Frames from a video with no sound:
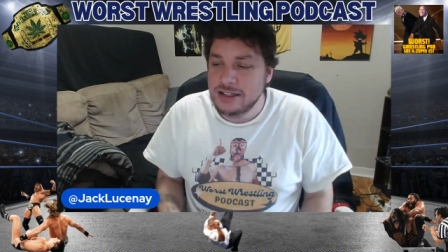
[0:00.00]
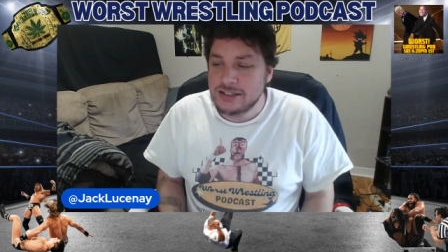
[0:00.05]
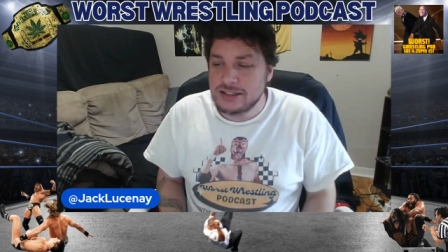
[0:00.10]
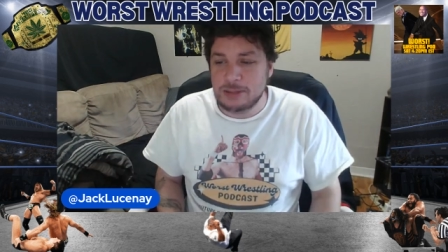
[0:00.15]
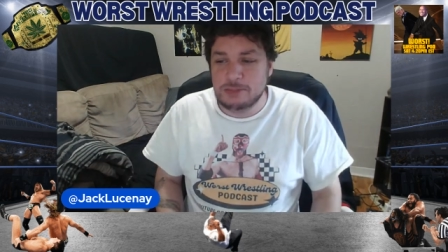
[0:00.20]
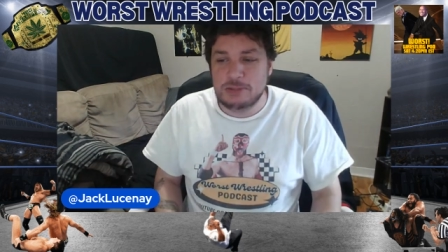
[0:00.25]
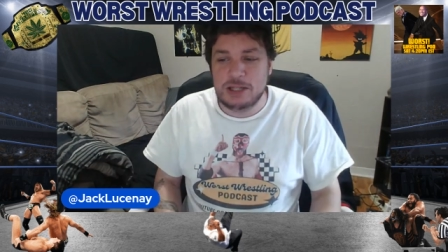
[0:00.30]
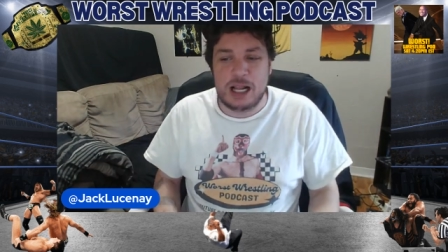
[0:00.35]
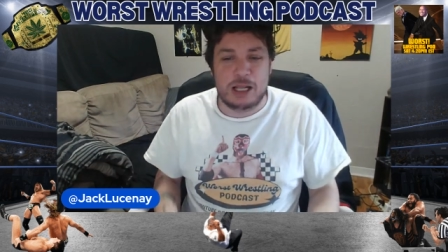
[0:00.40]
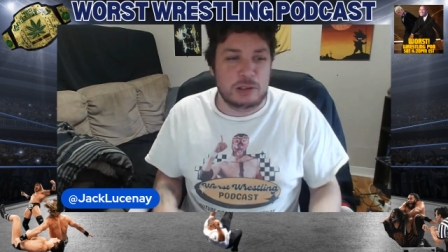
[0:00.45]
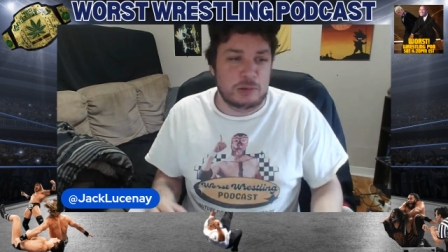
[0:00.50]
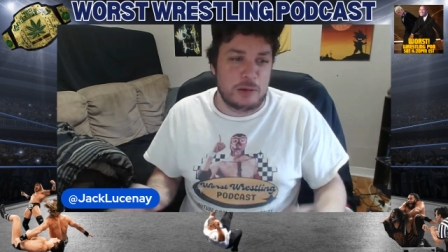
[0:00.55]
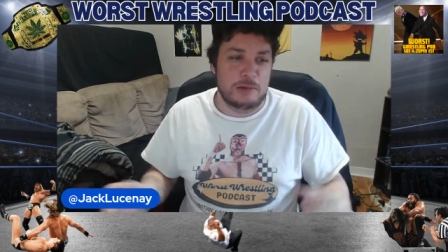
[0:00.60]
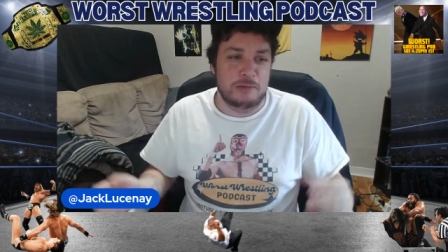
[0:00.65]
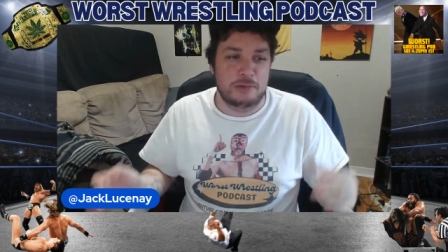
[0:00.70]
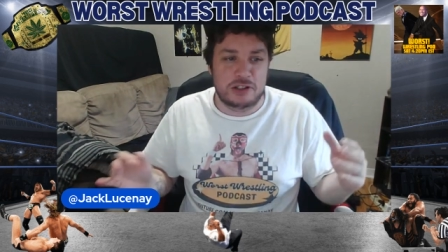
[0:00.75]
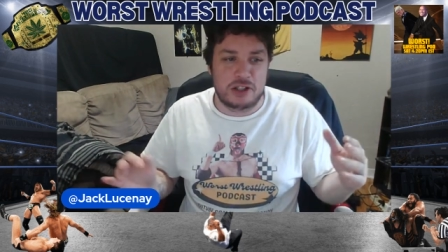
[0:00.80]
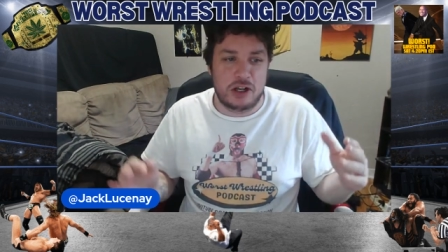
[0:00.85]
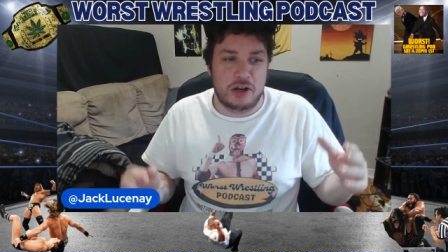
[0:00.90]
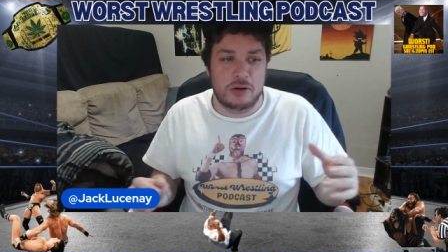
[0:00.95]
Sometimes
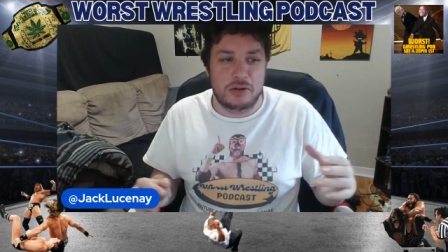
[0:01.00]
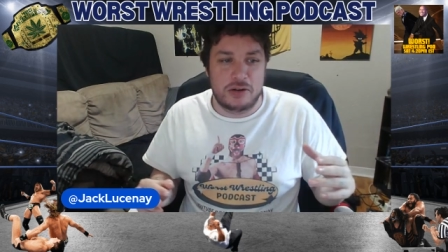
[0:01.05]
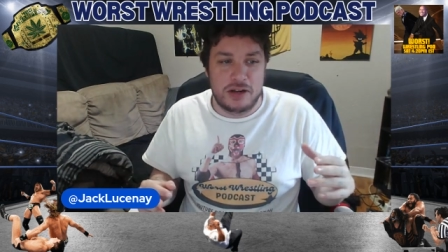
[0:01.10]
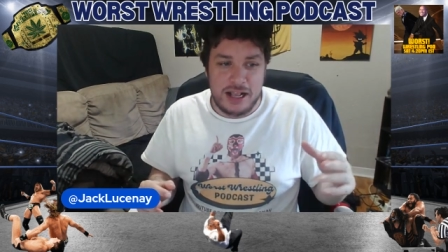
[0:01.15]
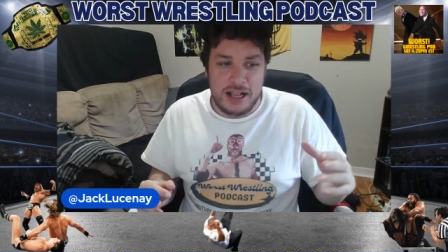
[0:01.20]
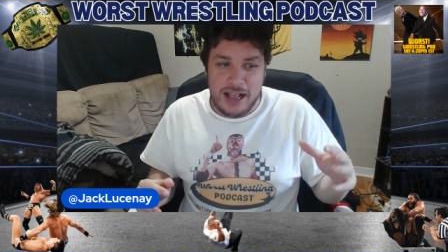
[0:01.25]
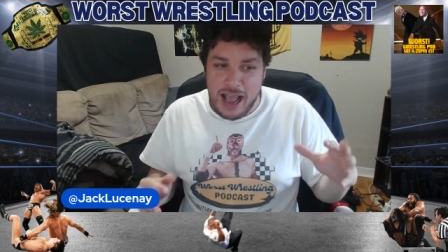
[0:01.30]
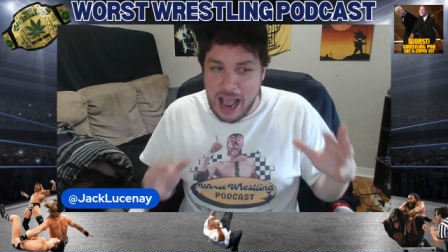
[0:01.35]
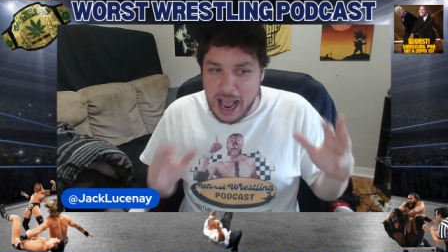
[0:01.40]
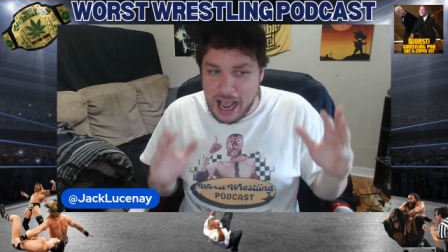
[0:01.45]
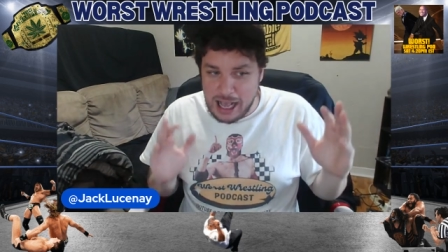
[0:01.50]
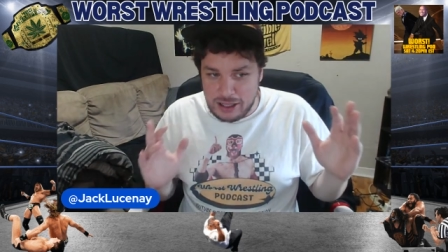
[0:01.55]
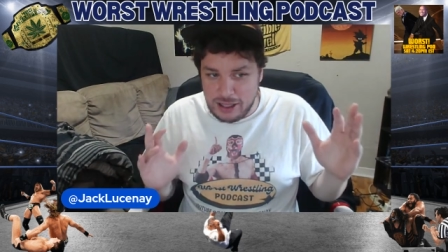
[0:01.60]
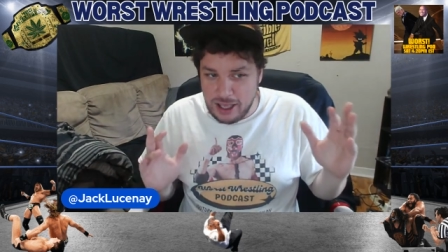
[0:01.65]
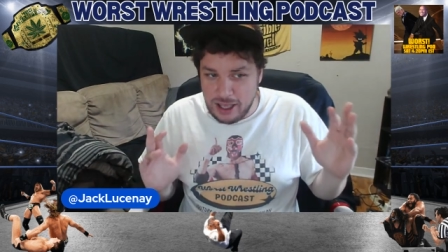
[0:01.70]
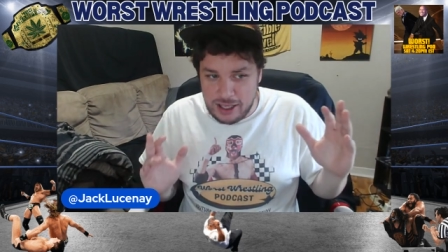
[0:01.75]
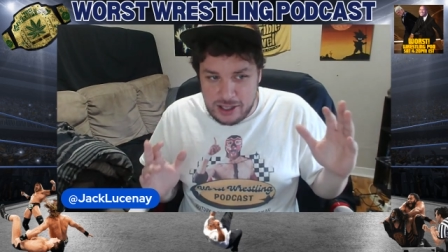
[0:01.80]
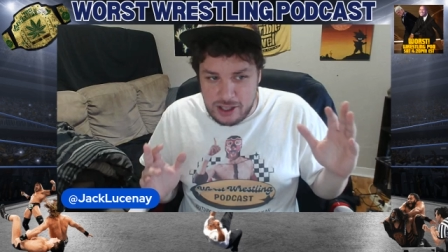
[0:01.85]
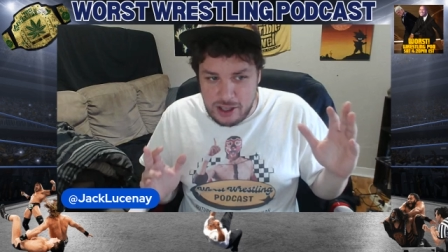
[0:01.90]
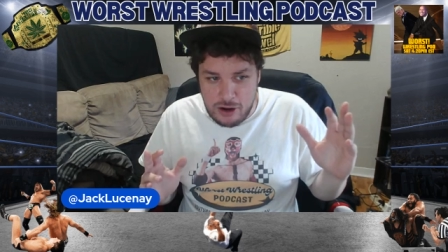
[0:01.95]
people don't act
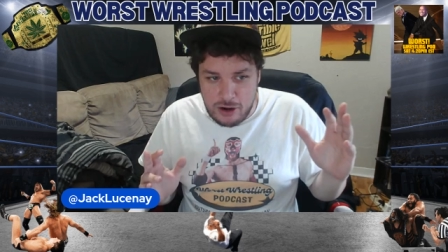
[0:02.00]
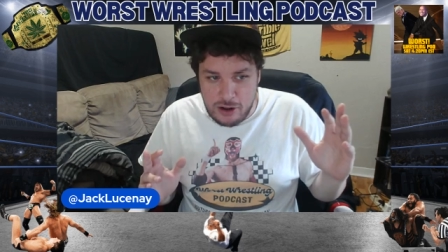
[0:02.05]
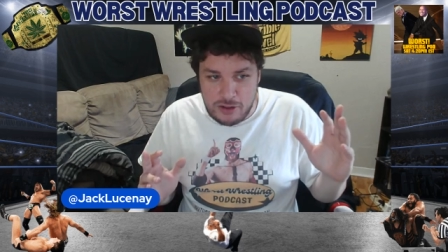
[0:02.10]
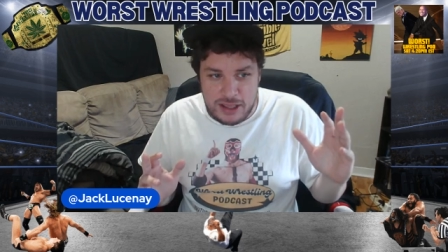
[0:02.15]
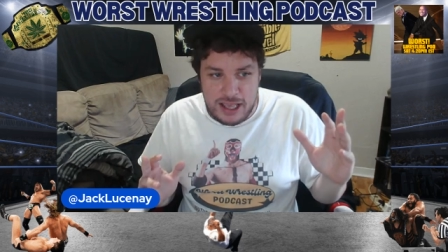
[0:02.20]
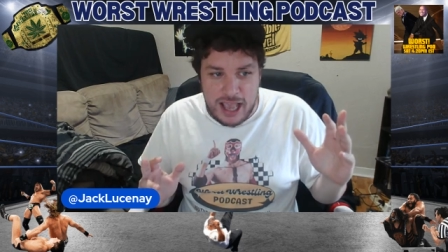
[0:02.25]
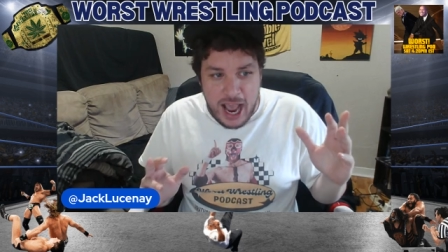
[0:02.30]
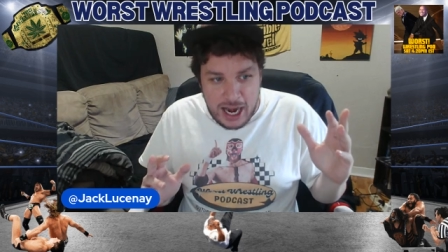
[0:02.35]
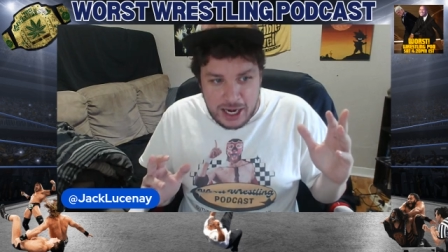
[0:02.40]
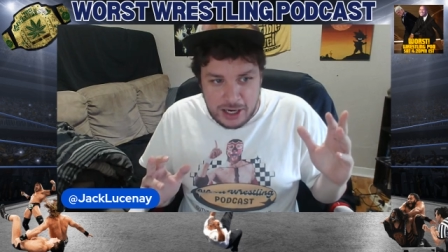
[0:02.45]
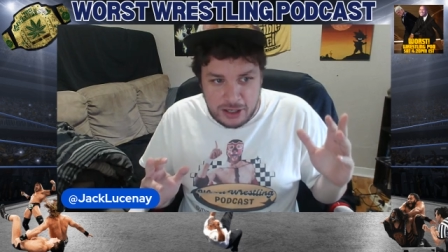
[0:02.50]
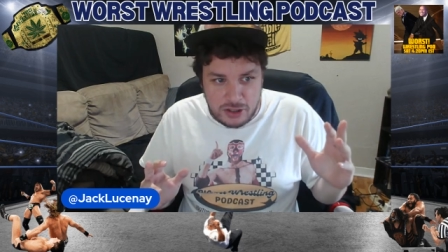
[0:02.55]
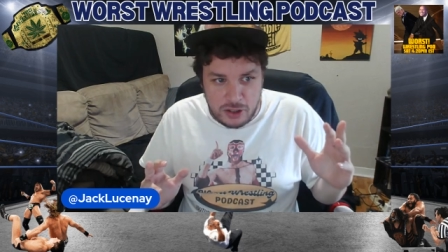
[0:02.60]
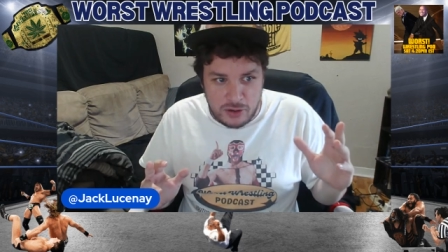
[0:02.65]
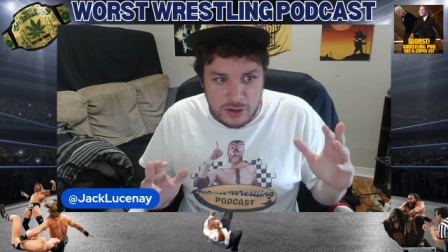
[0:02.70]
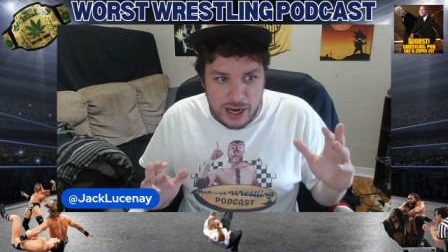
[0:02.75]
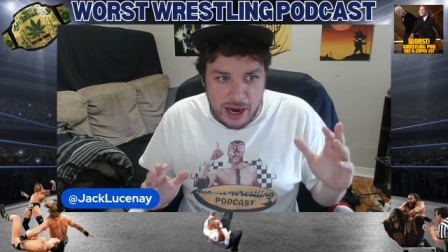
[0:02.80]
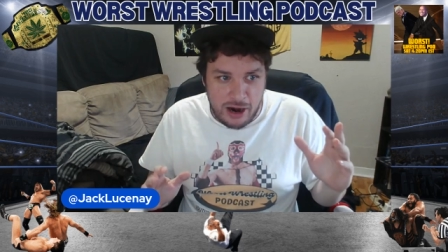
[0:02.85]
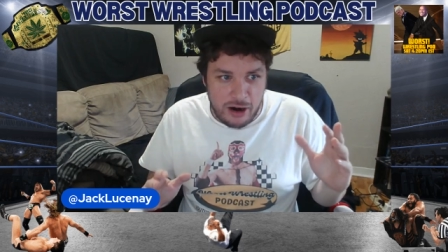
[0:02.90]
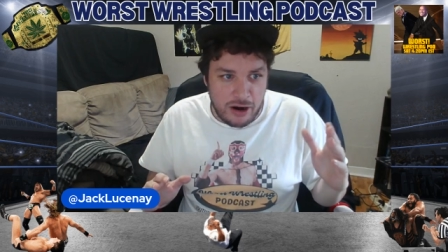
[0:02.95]
like, you know, the
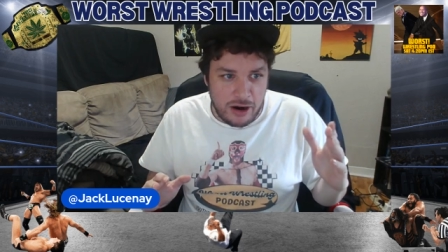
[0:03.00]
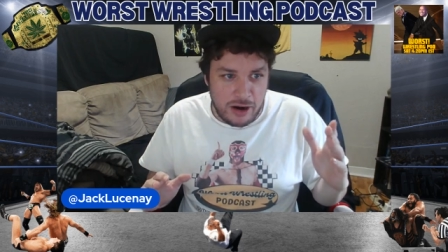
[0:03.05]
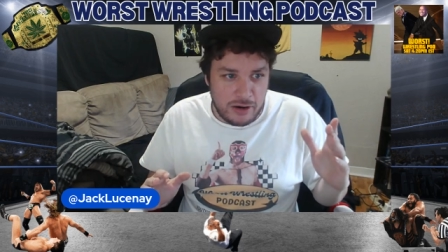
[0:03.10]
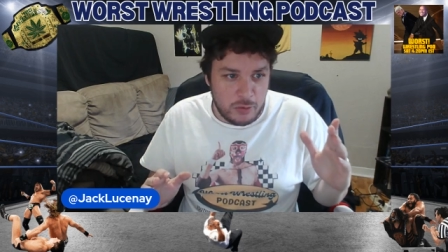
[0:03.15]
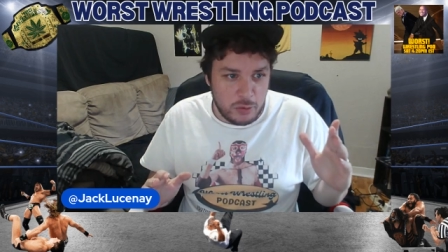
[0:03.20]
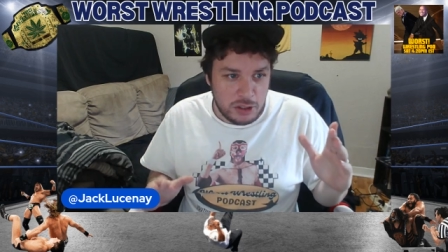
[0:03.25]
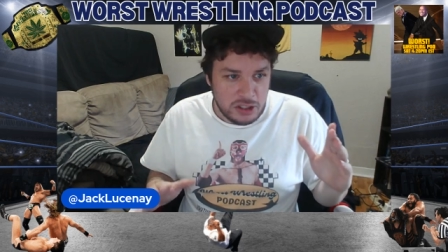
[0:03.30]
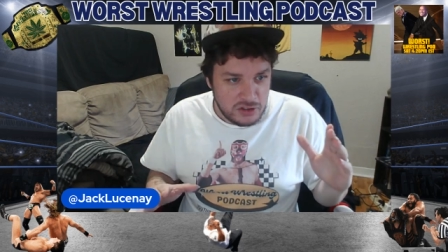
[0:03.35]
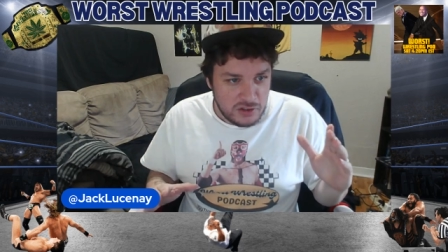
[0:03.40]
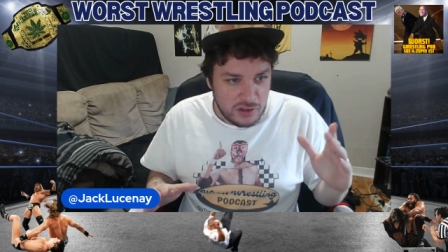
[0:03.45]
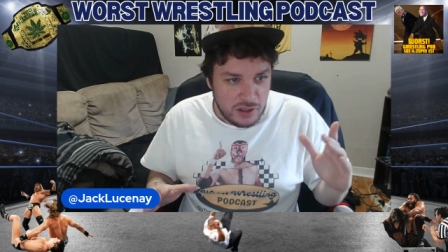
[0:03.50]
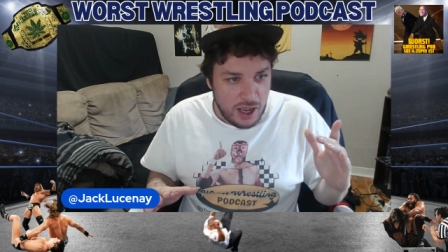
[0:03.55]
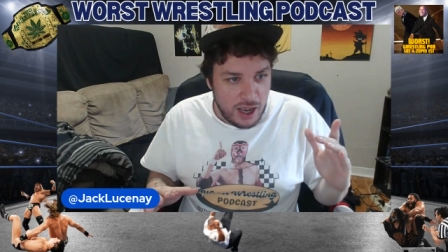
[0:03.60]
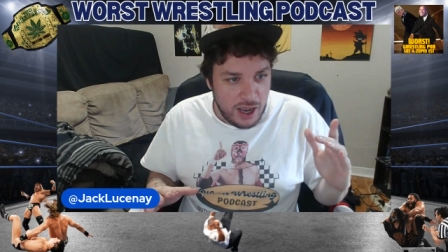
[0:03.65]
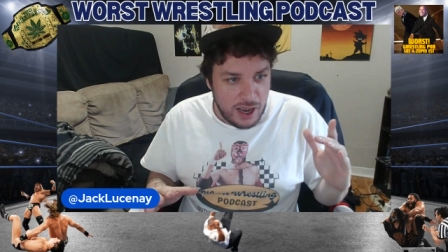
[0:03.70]
Attitude Era was